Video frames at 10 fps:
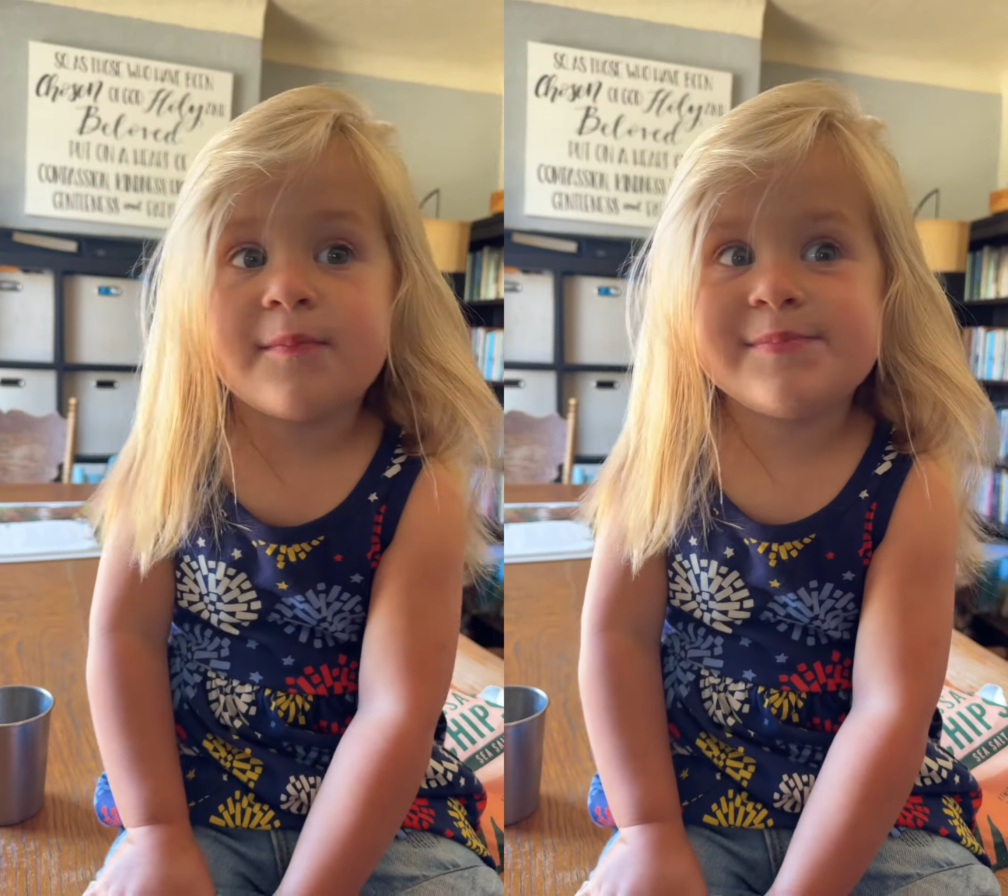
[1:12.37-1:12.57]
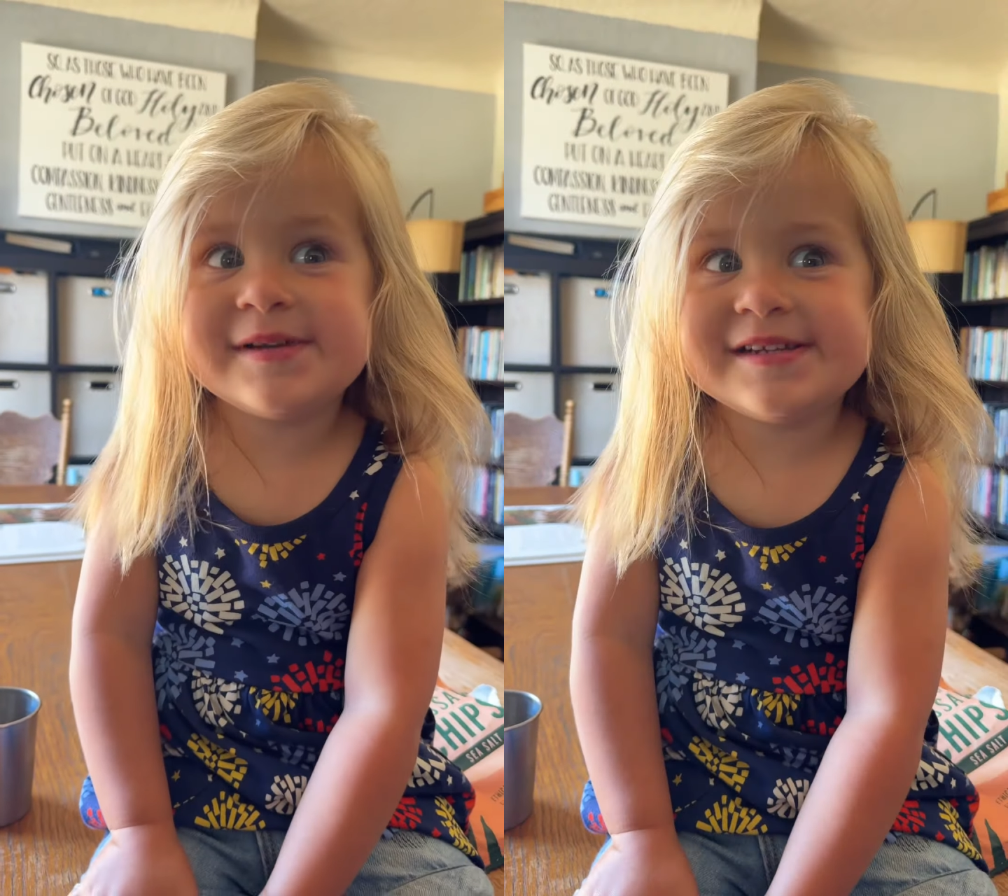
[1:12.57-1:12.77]

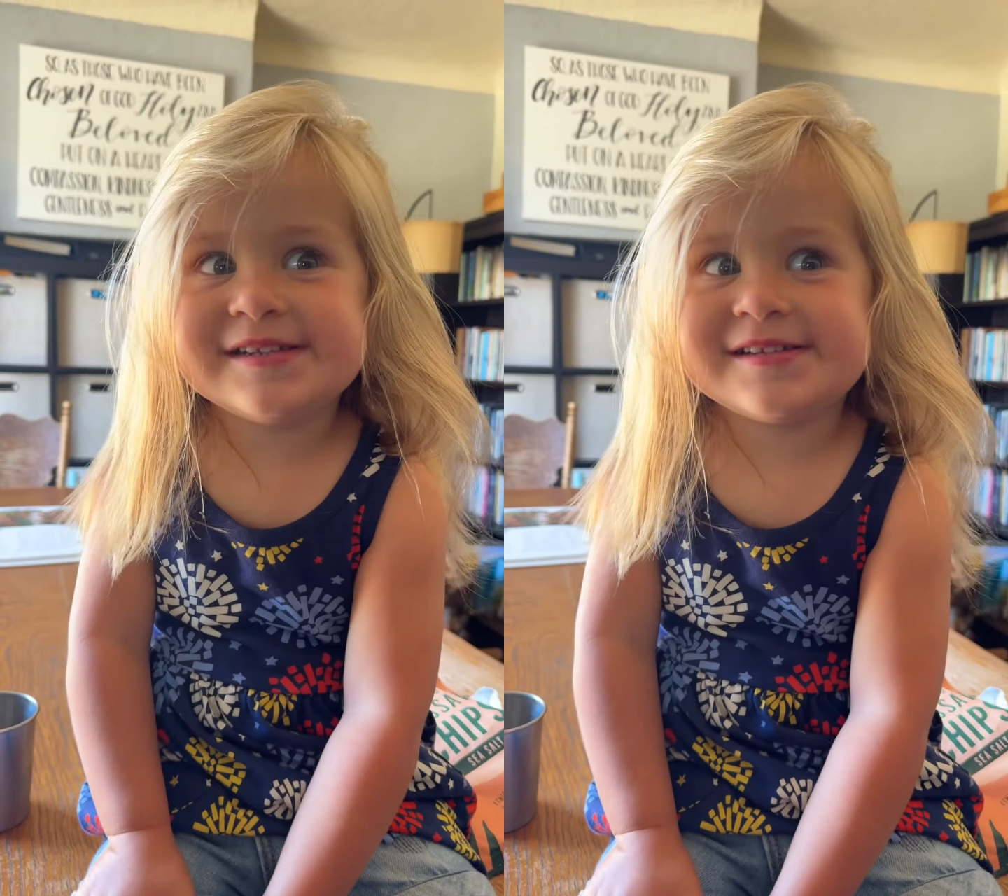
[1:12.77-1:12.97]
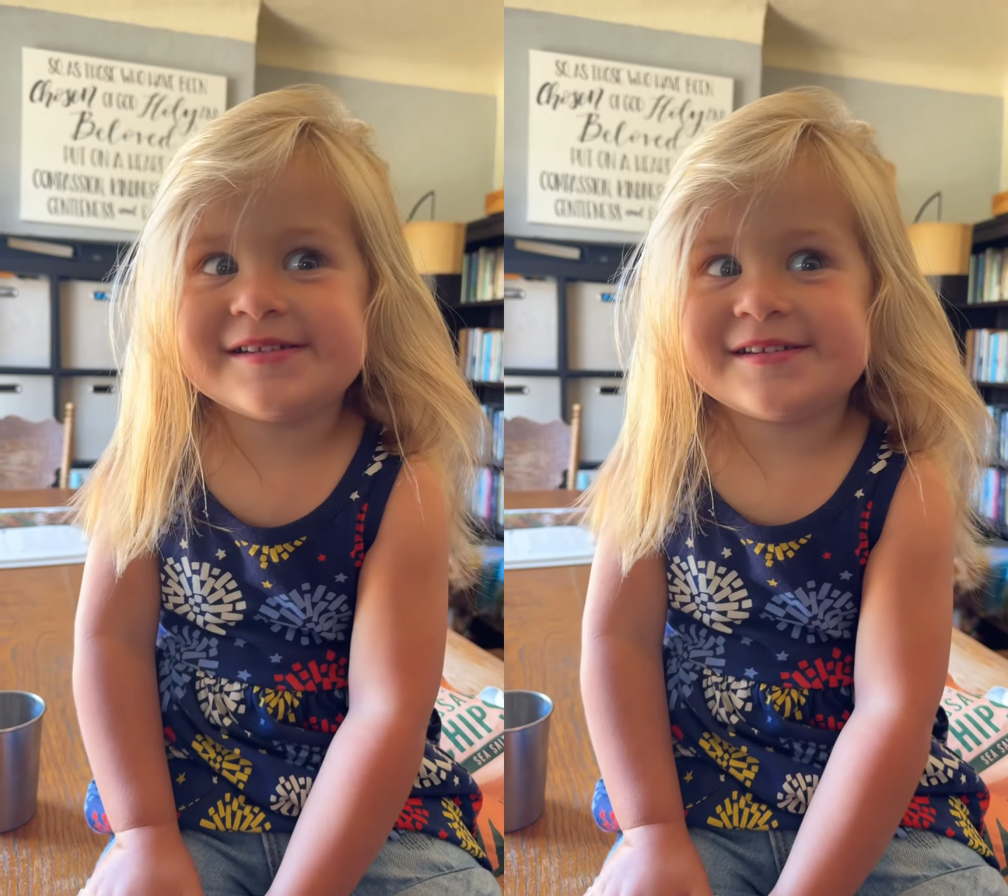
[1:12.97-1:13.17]
Beach.
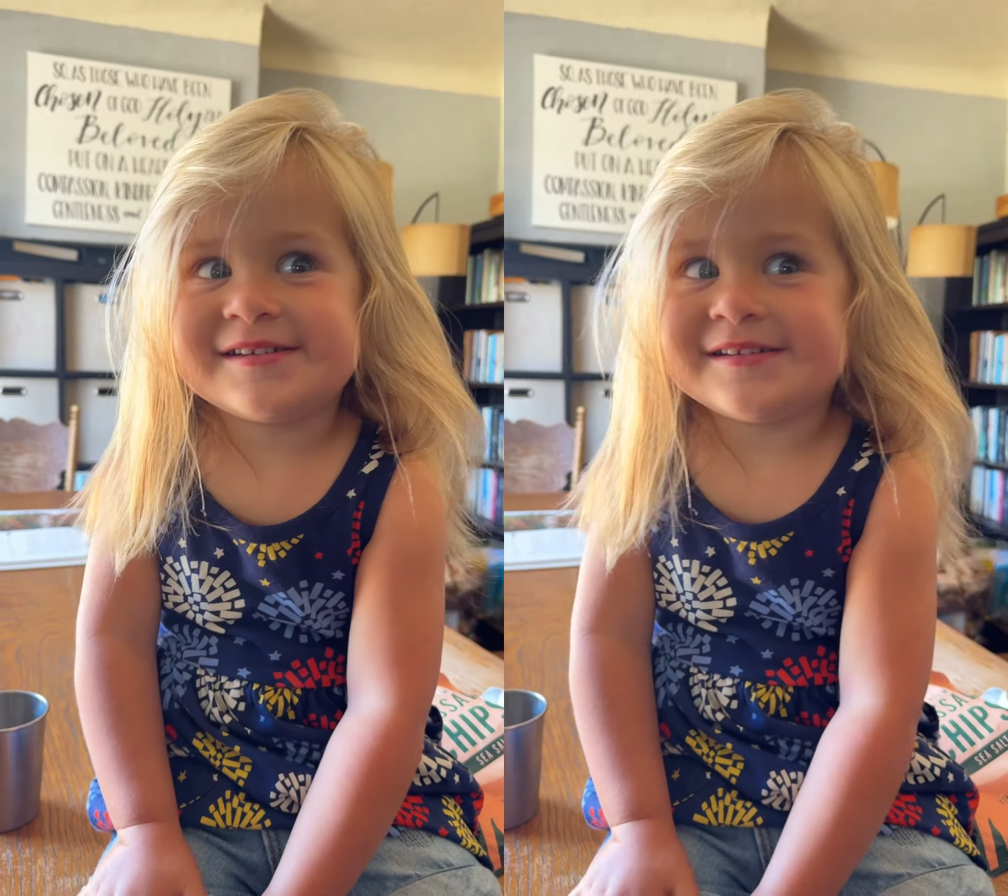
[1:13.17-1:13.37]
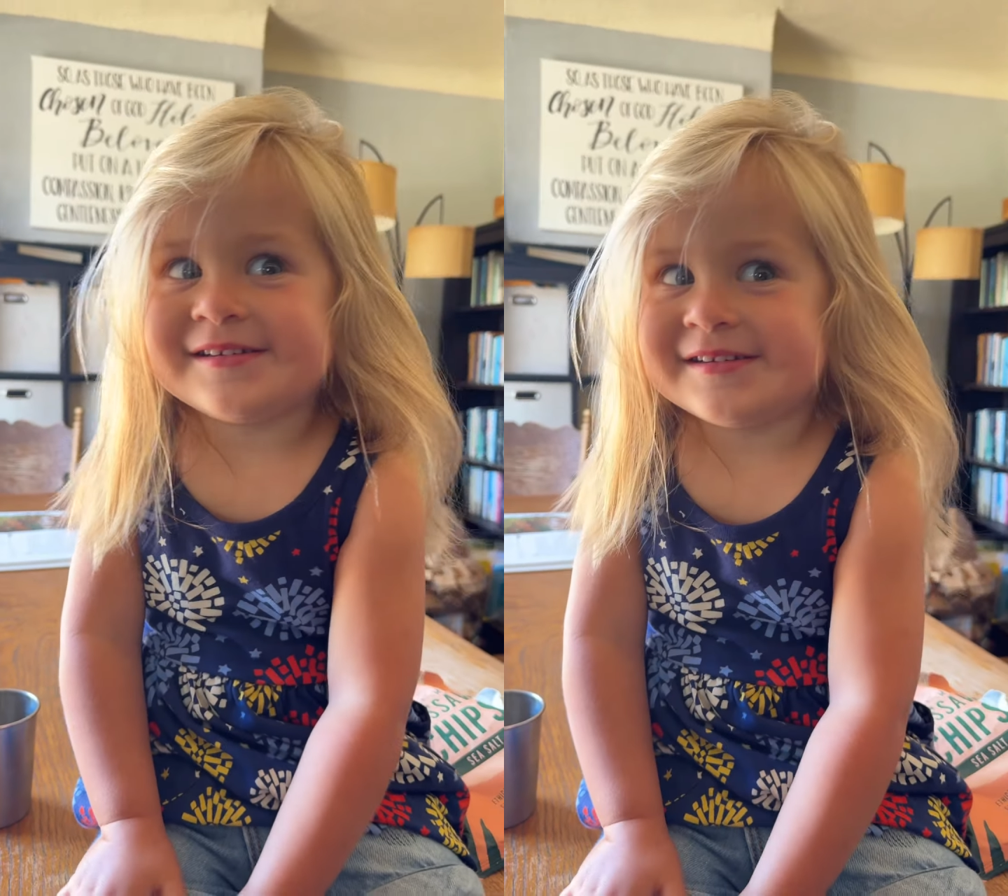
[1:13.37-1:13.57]

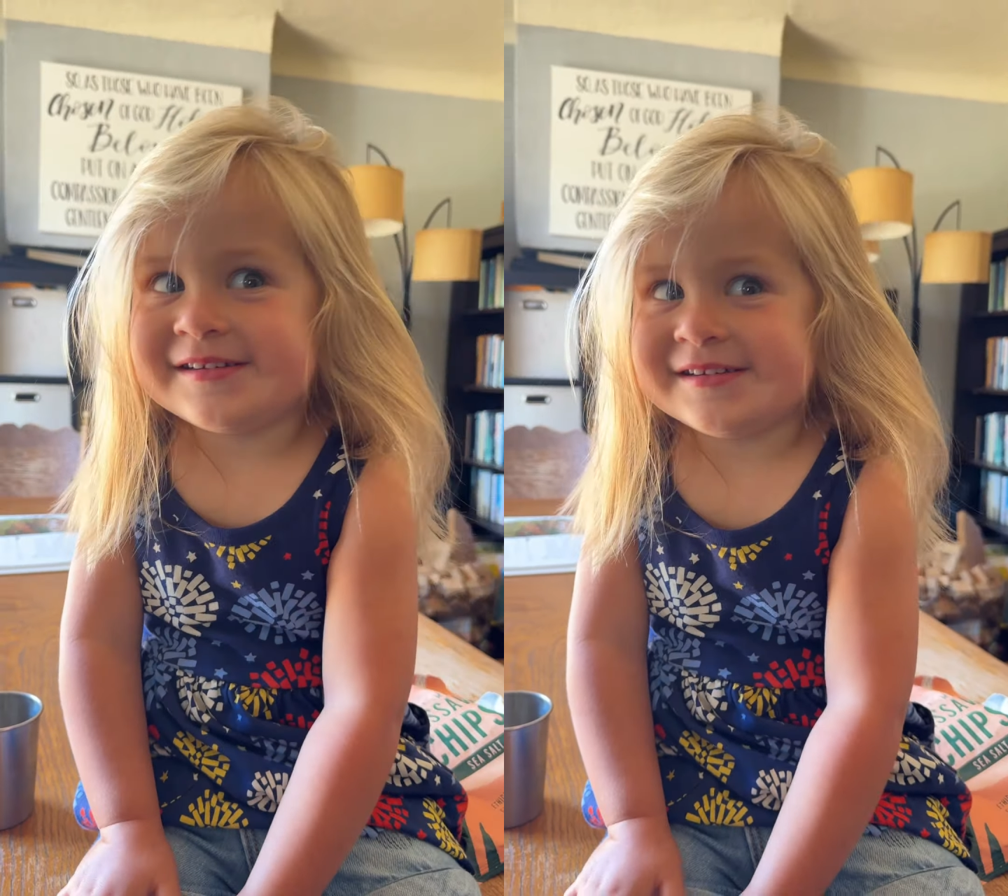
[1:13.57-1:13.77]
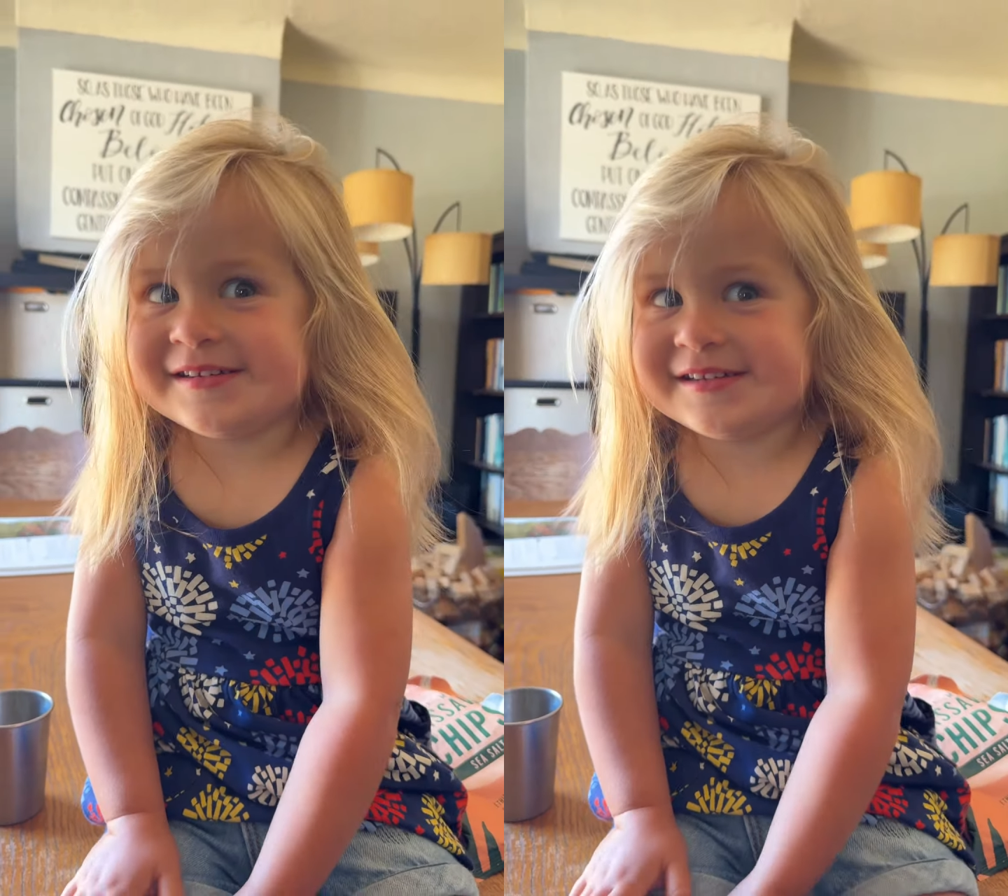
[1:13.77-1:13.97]
At the
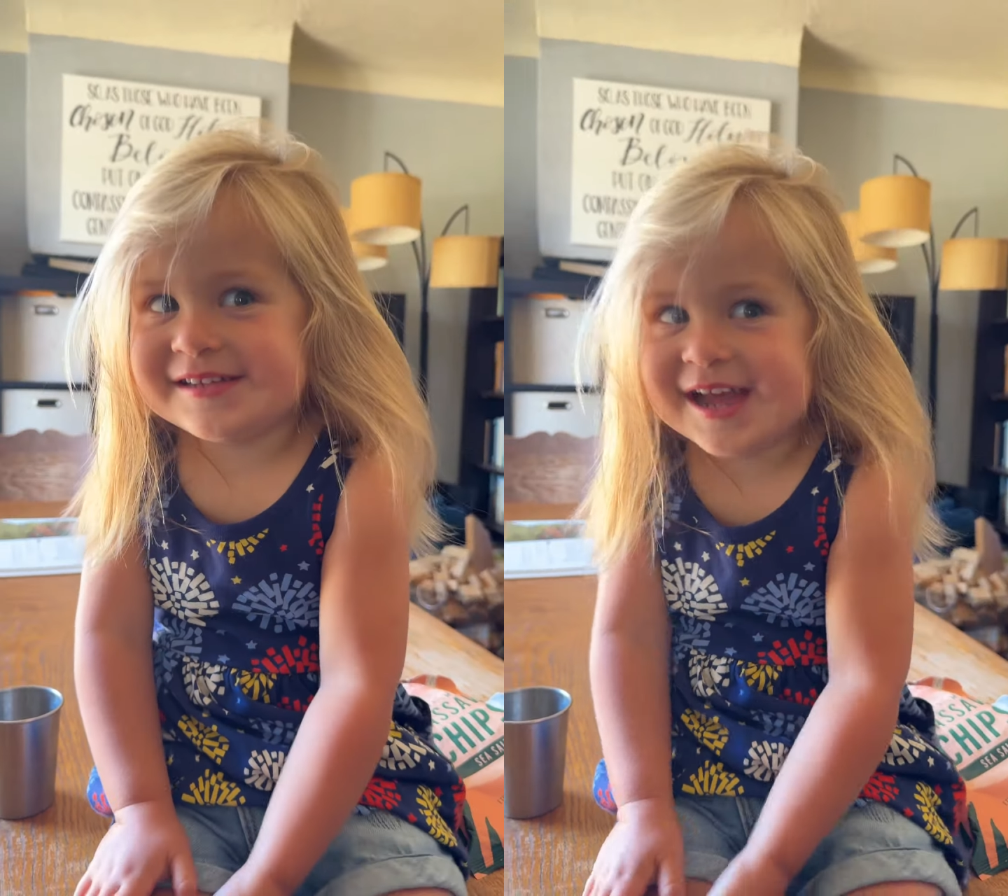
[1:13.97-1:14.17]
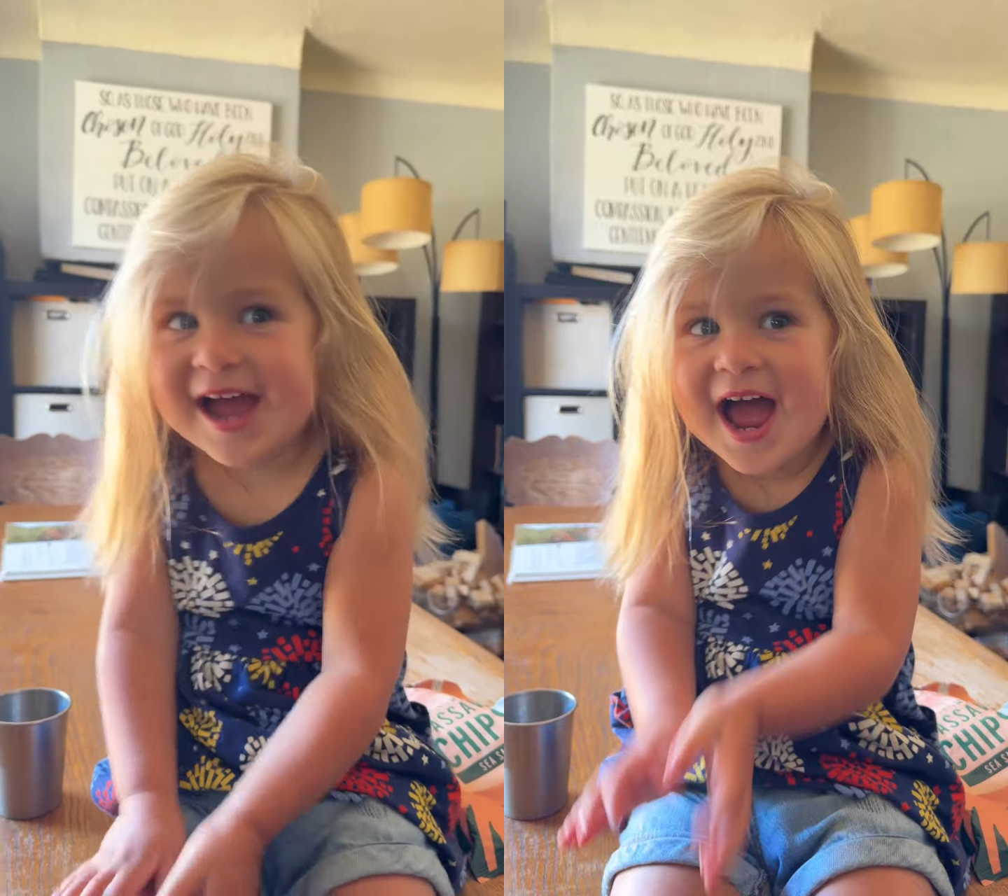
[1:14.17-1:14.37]
beach?
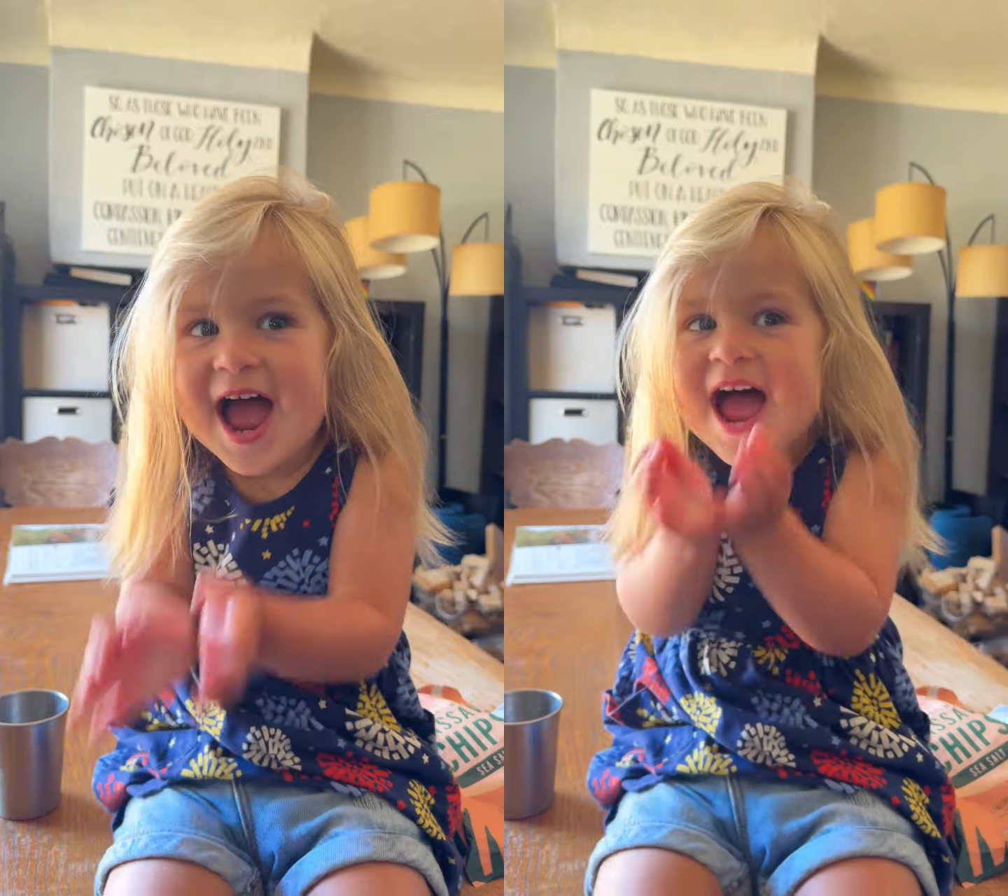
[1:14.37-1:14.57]
Yeah.